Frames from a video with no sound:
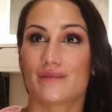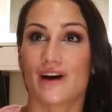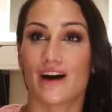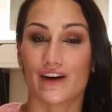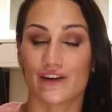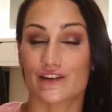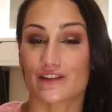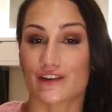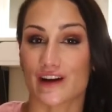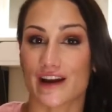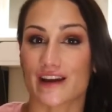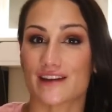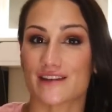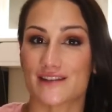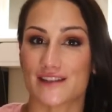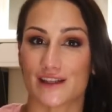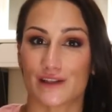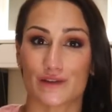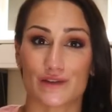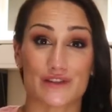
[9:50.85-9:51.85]
under eye
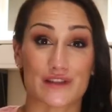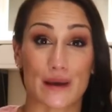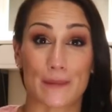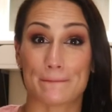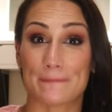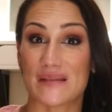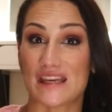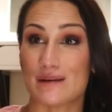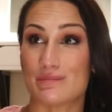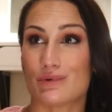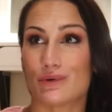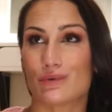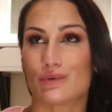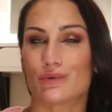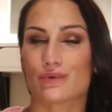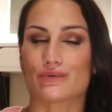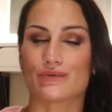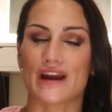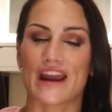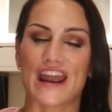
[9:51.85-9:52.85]
concealers that people
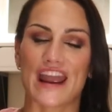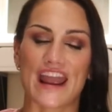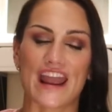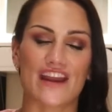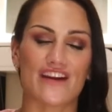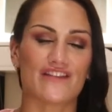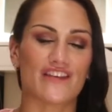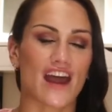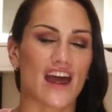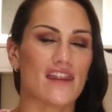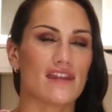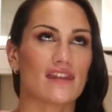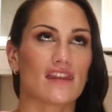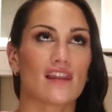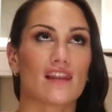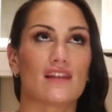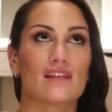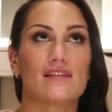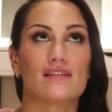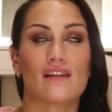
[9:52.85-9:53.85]
rave
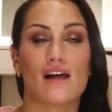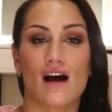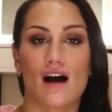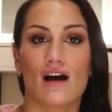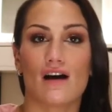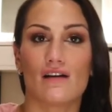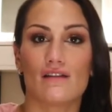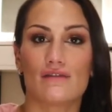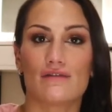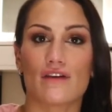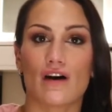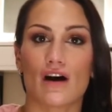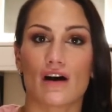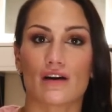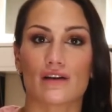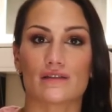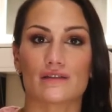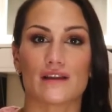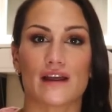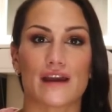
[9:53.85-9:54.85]
and love
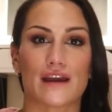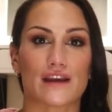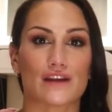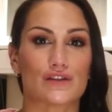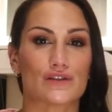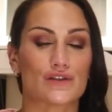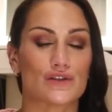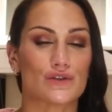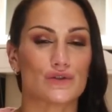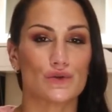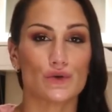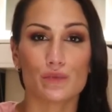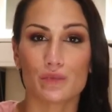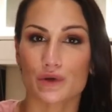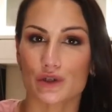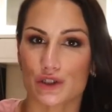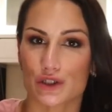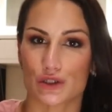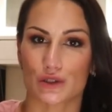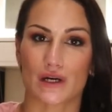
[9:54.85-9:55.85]
are like
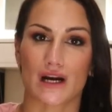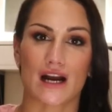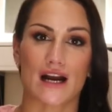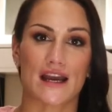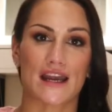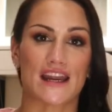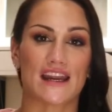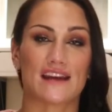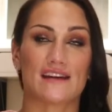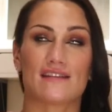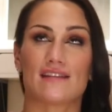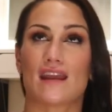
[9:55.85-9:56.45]
super drying.